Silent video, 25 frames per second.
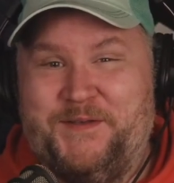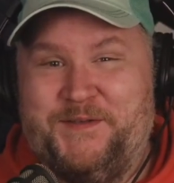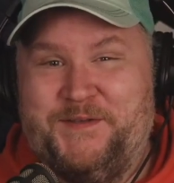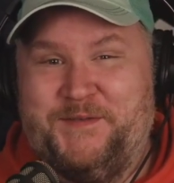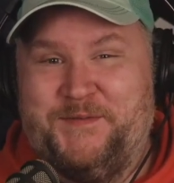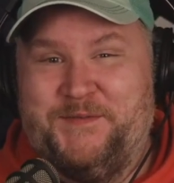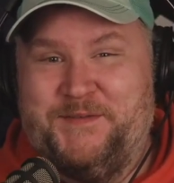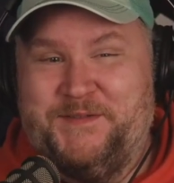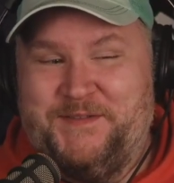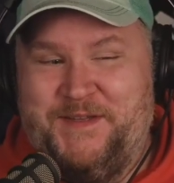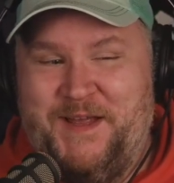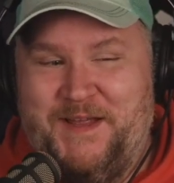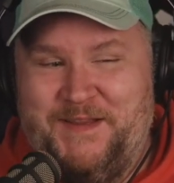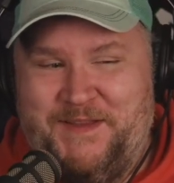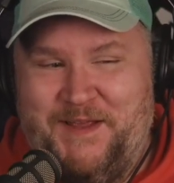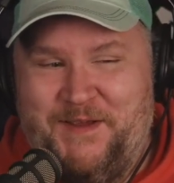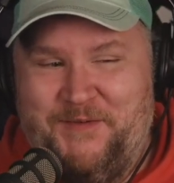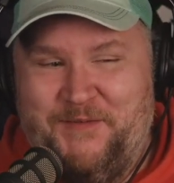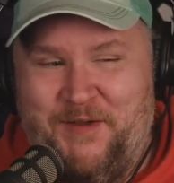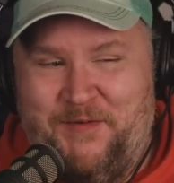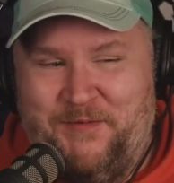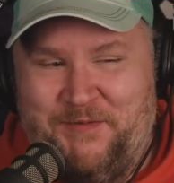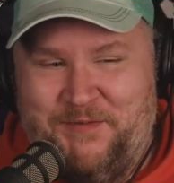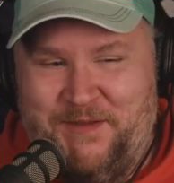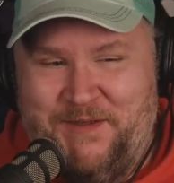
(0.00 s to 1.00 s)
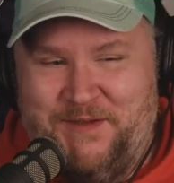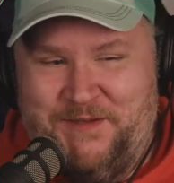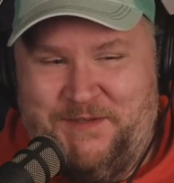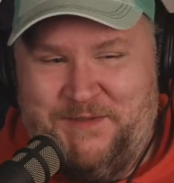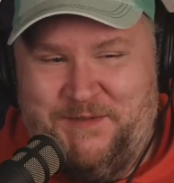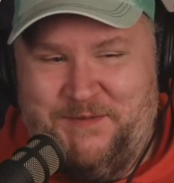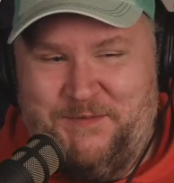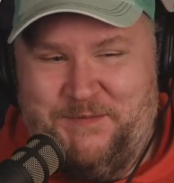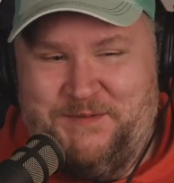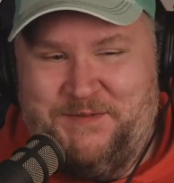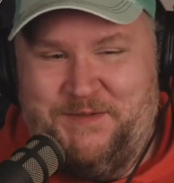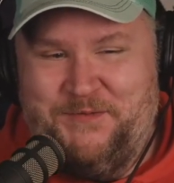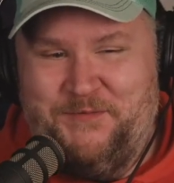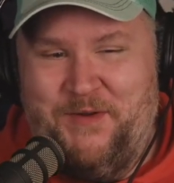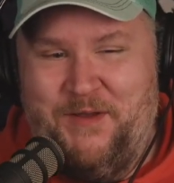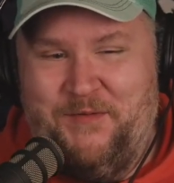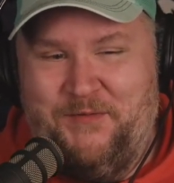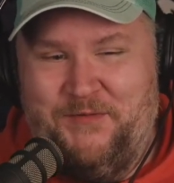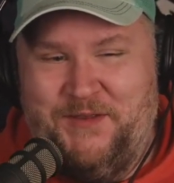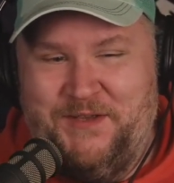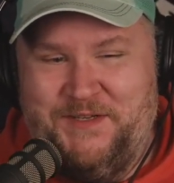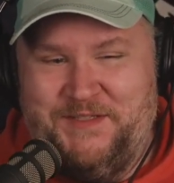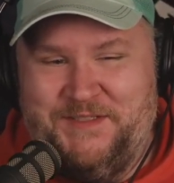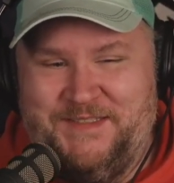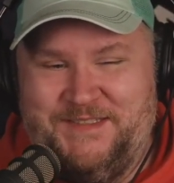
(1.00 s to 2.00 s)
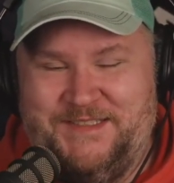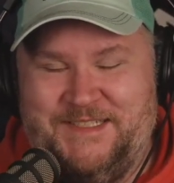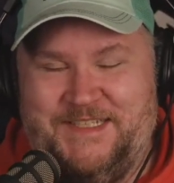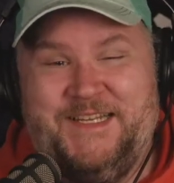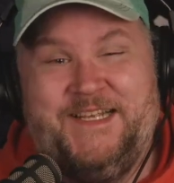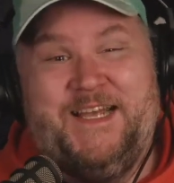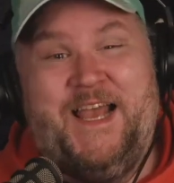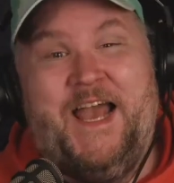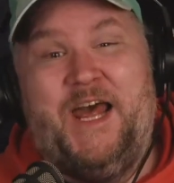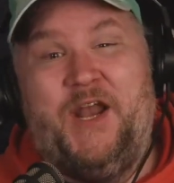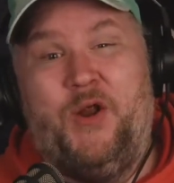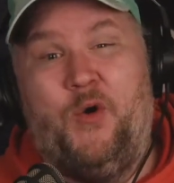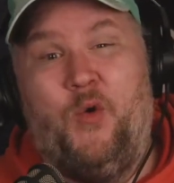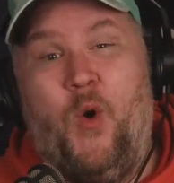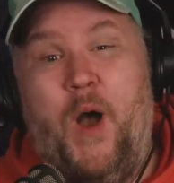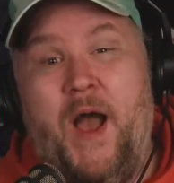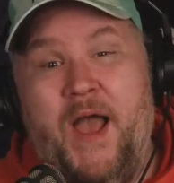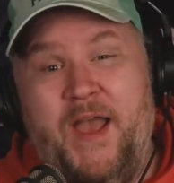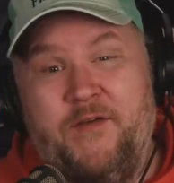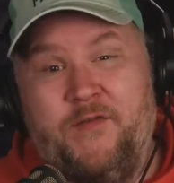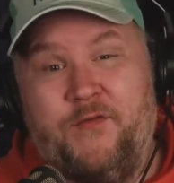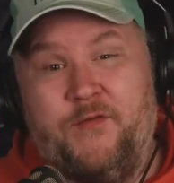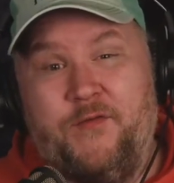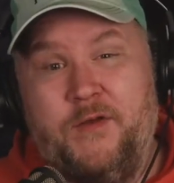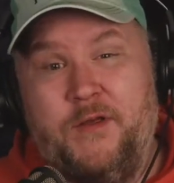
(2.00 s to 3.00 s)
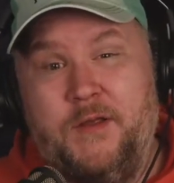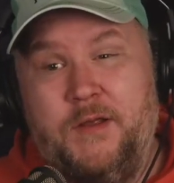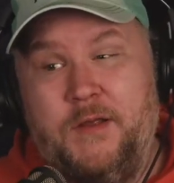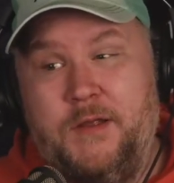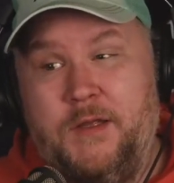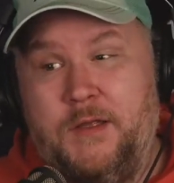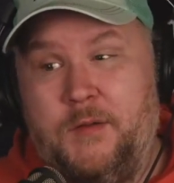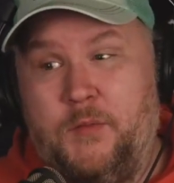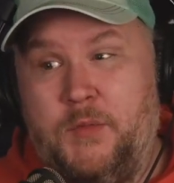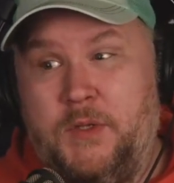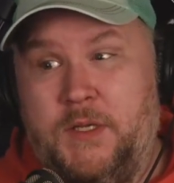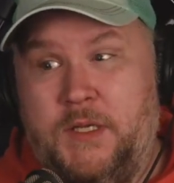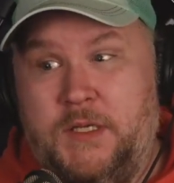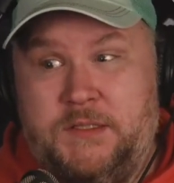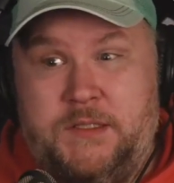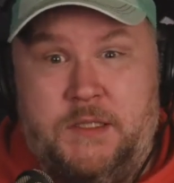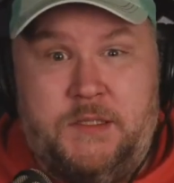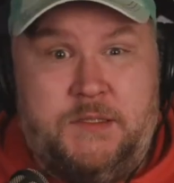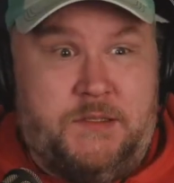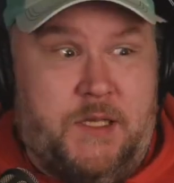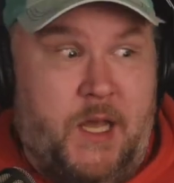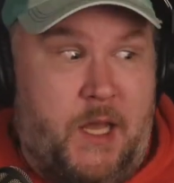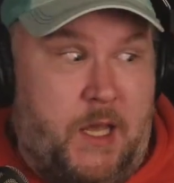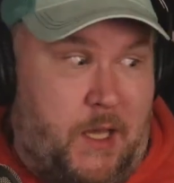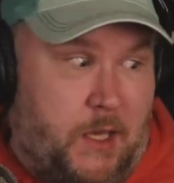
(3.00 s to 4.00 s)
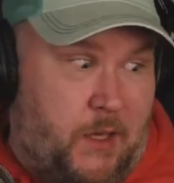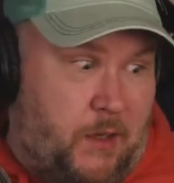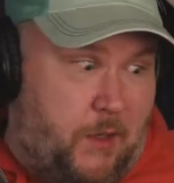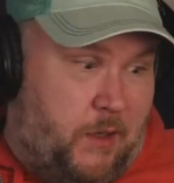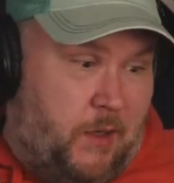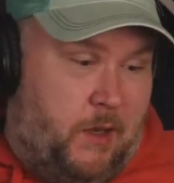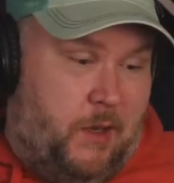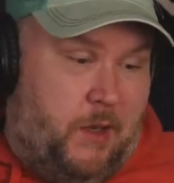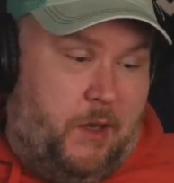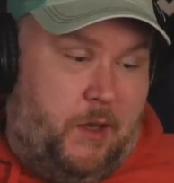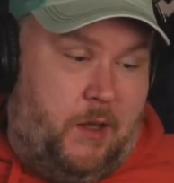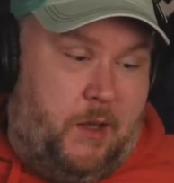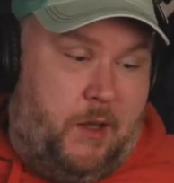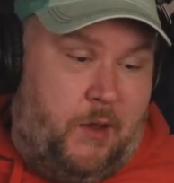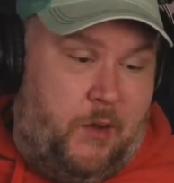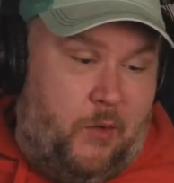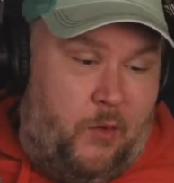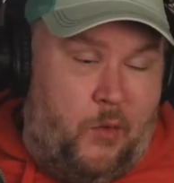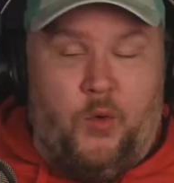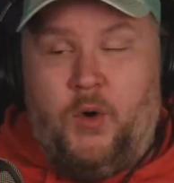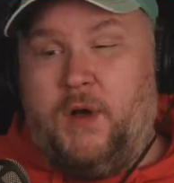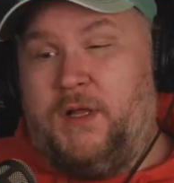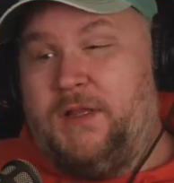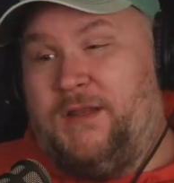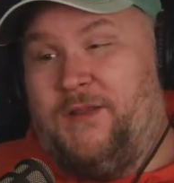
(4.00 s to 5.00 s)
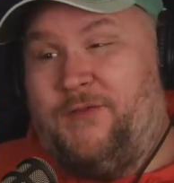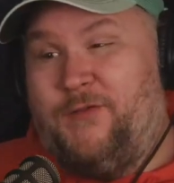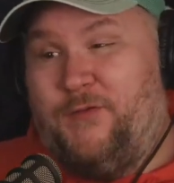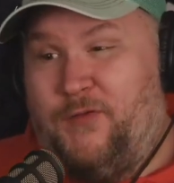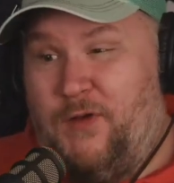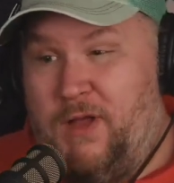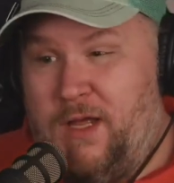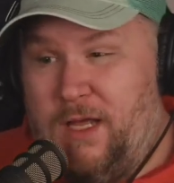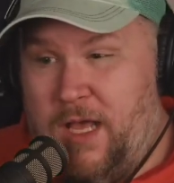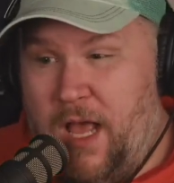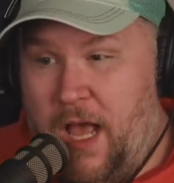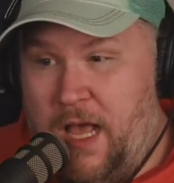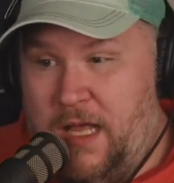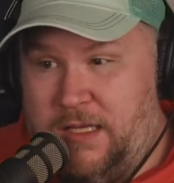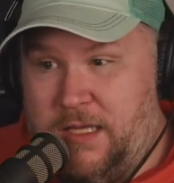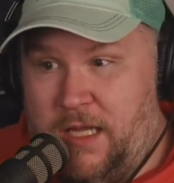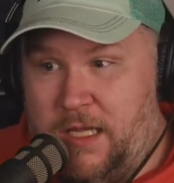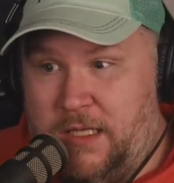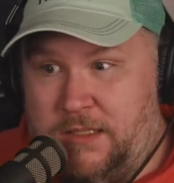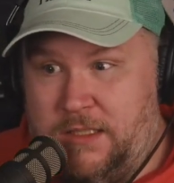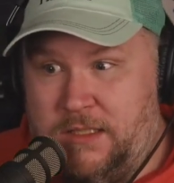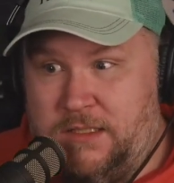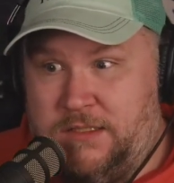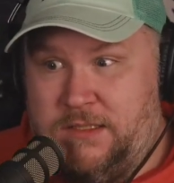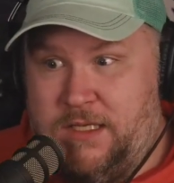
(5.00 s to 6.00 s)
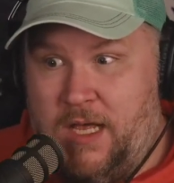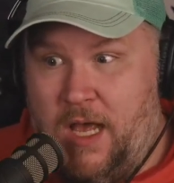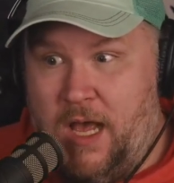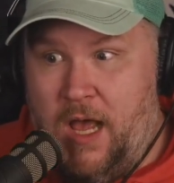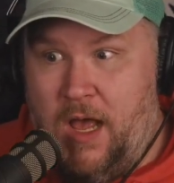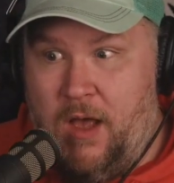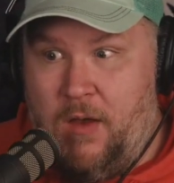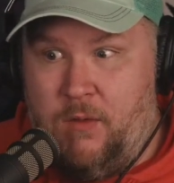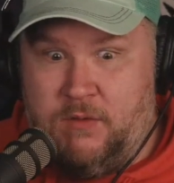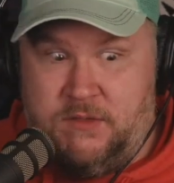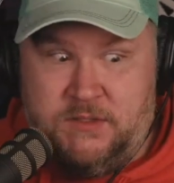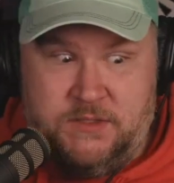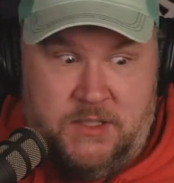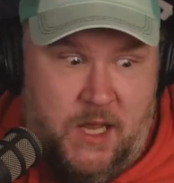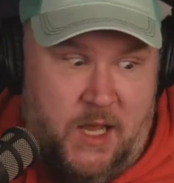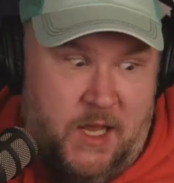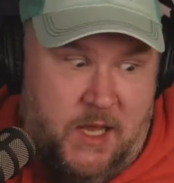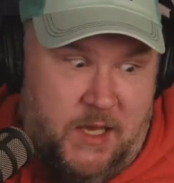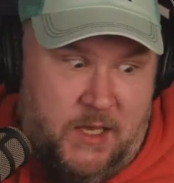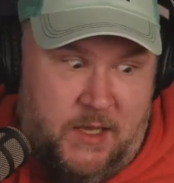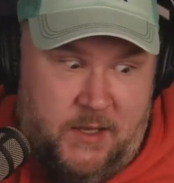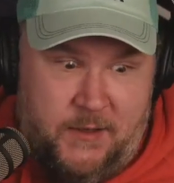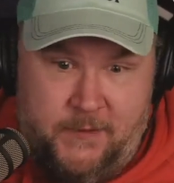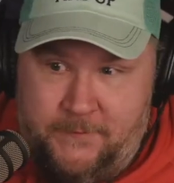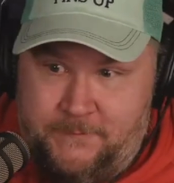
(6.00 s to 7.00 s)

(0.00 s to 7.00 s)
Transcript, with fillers: was not that revelation. It was the revelation that he had a wife because I was like, what the fuck? I thought this guy was like